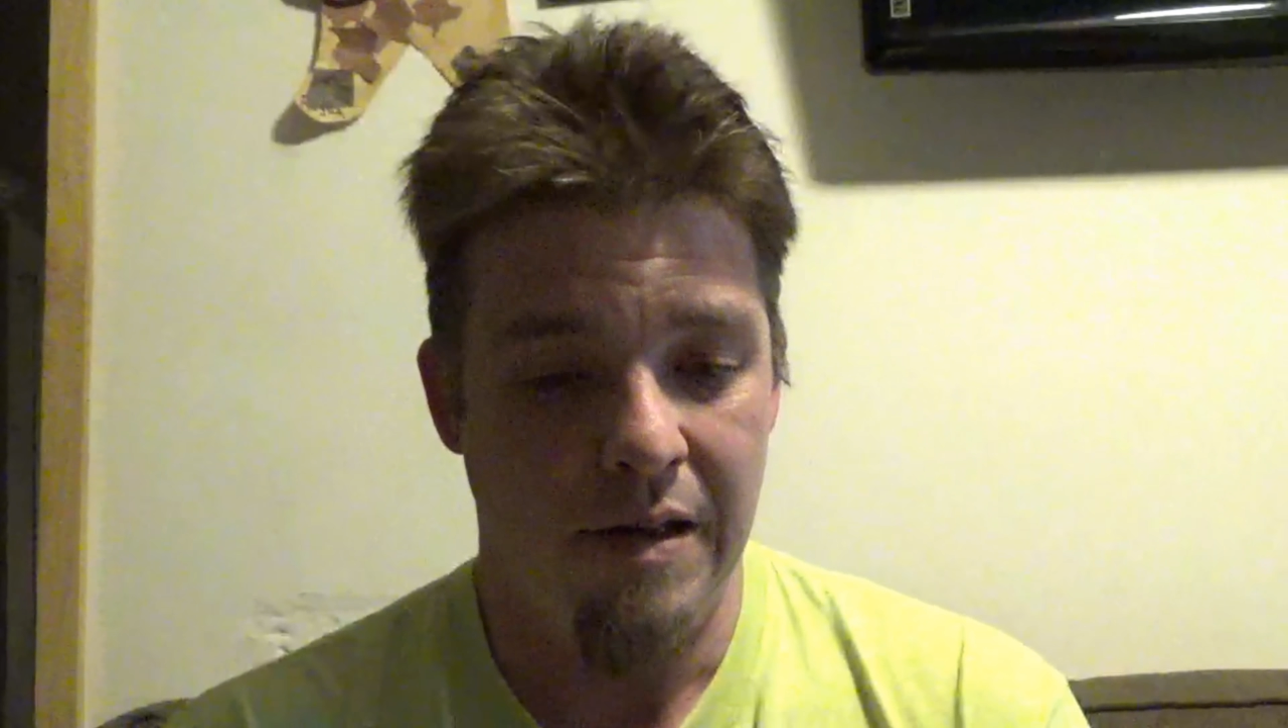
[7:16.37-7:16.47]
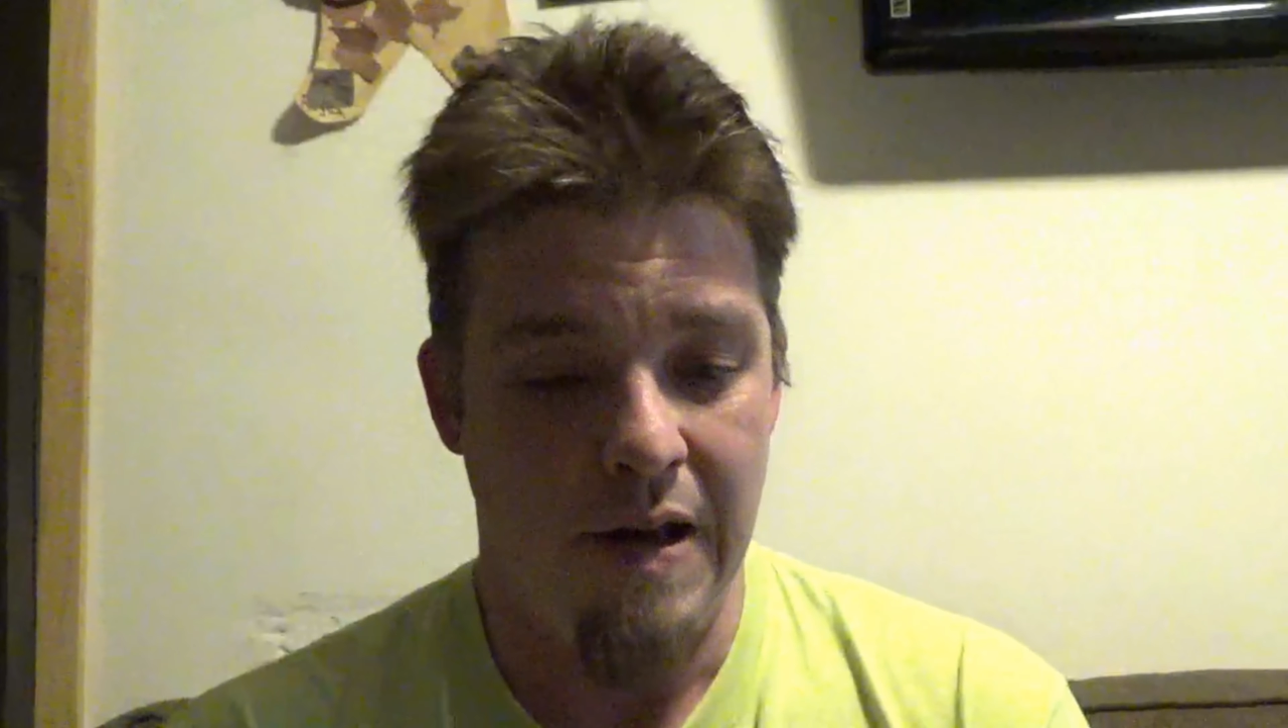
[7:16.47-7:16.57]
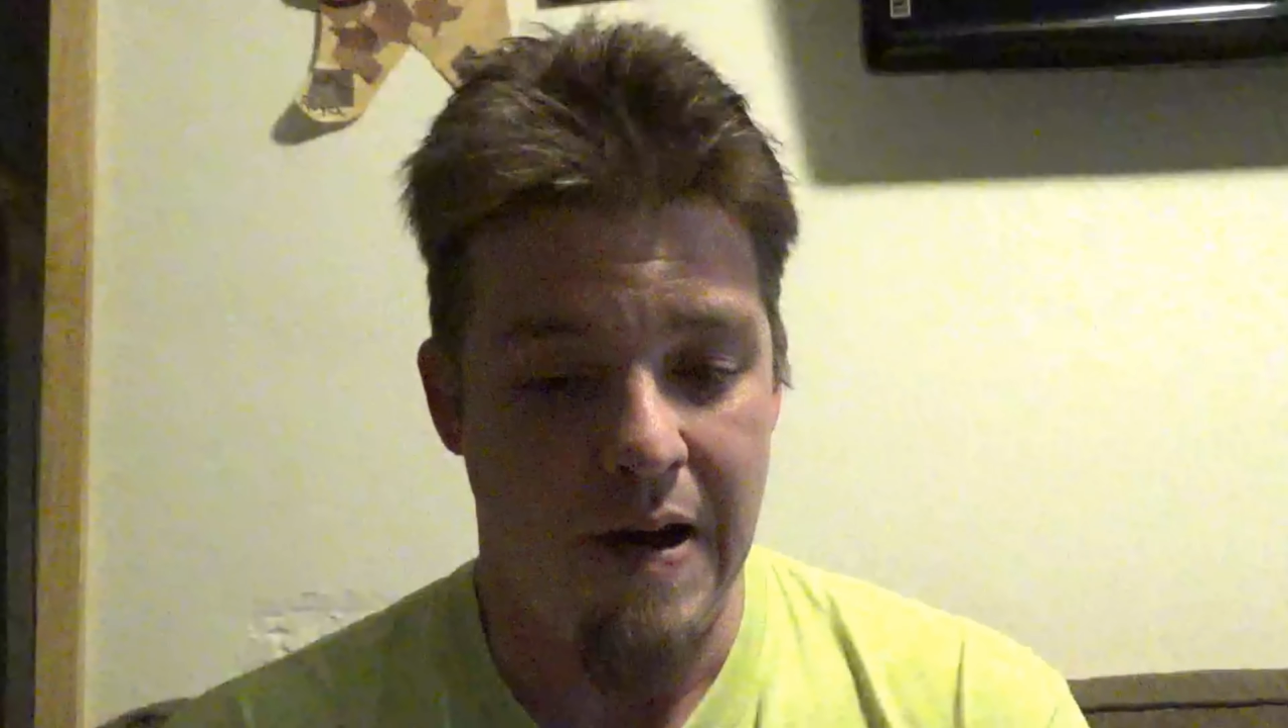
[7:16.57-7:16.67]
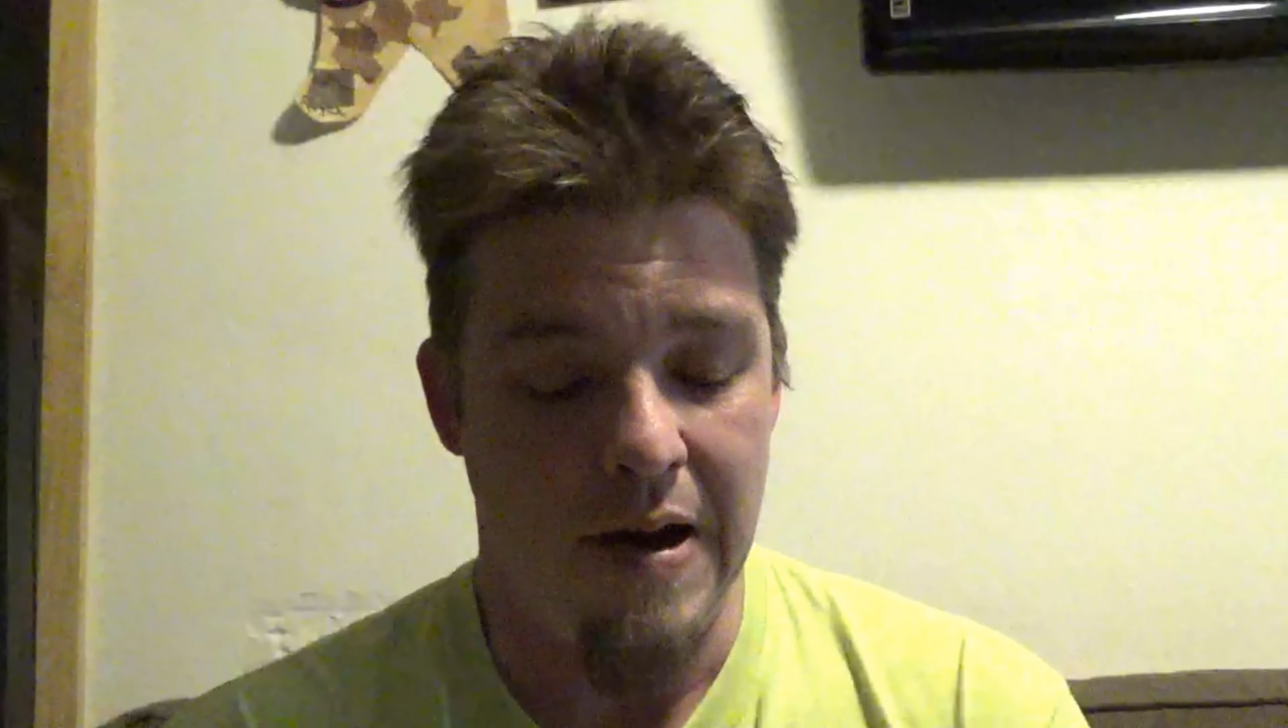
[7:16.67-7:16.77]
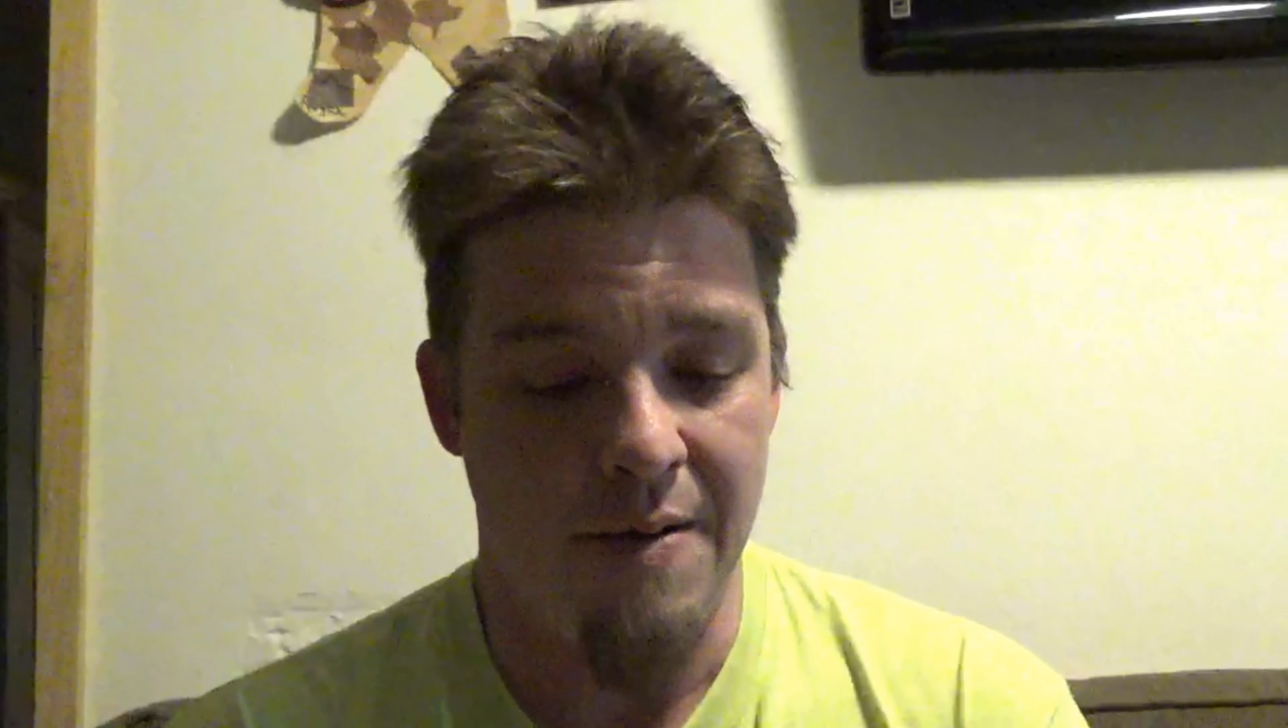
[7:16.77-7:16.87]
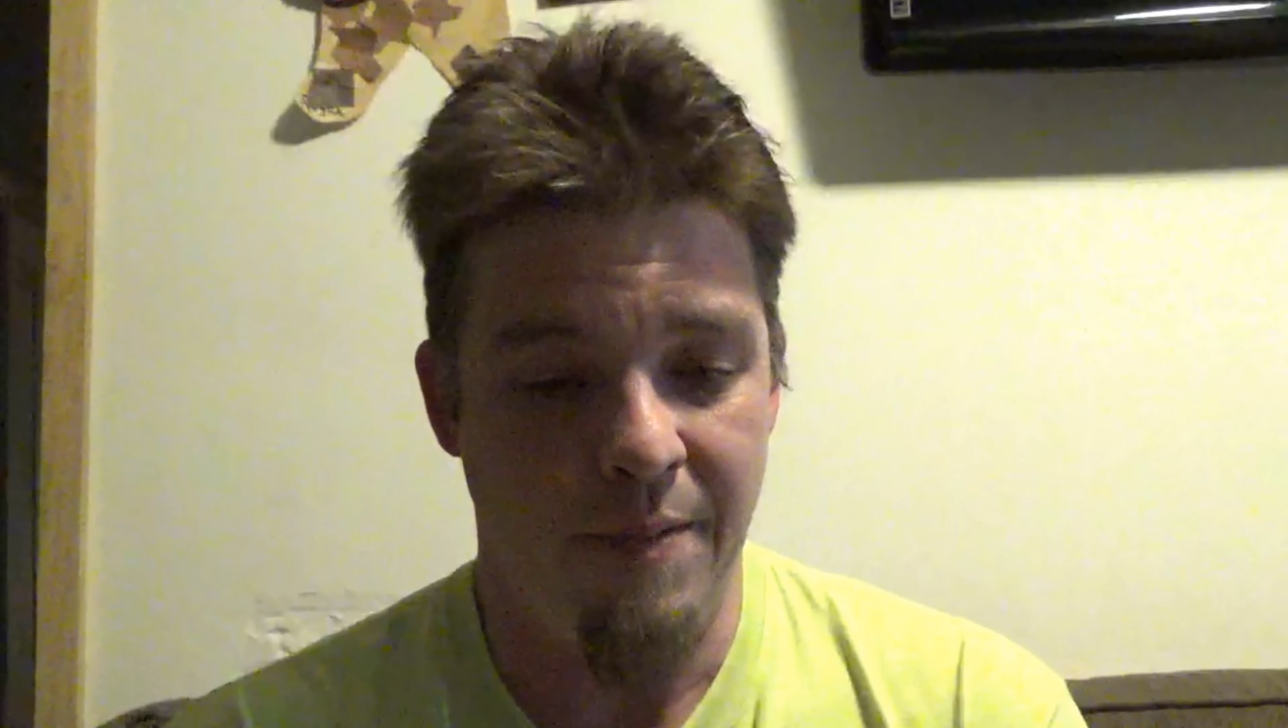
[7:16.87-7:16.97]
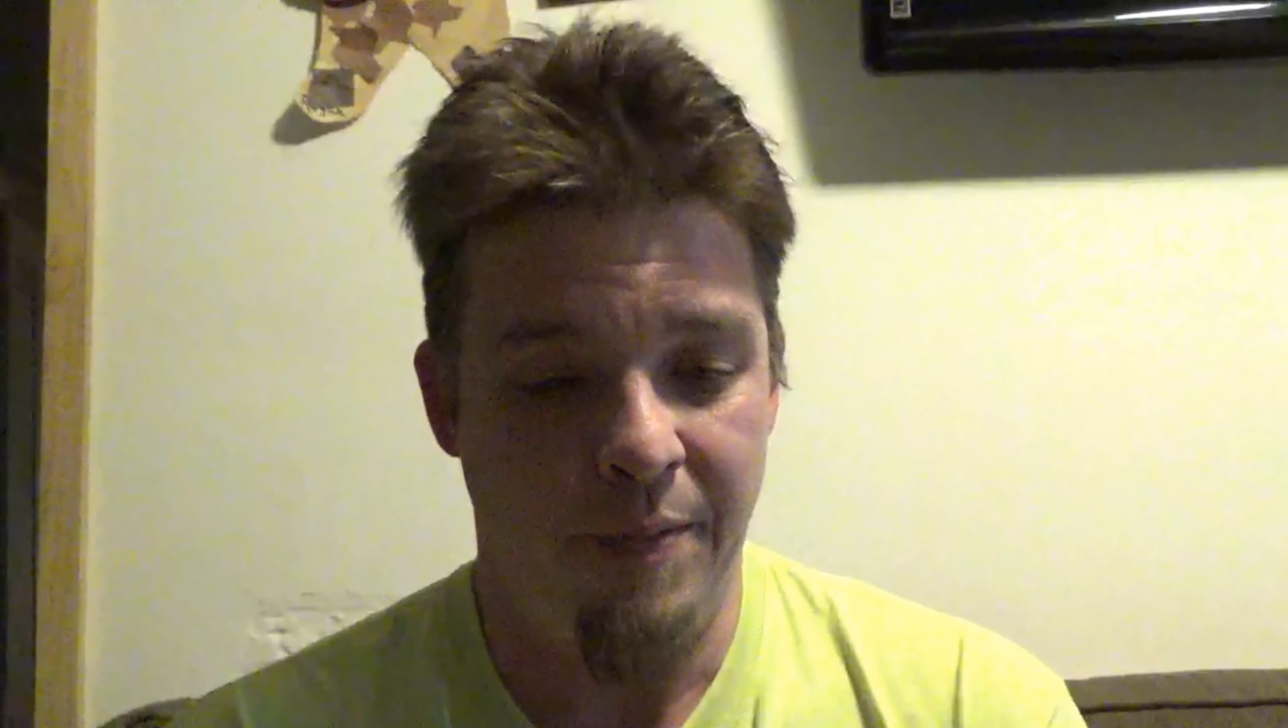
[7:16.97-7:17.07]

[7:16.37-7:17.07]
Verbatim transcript: Uh,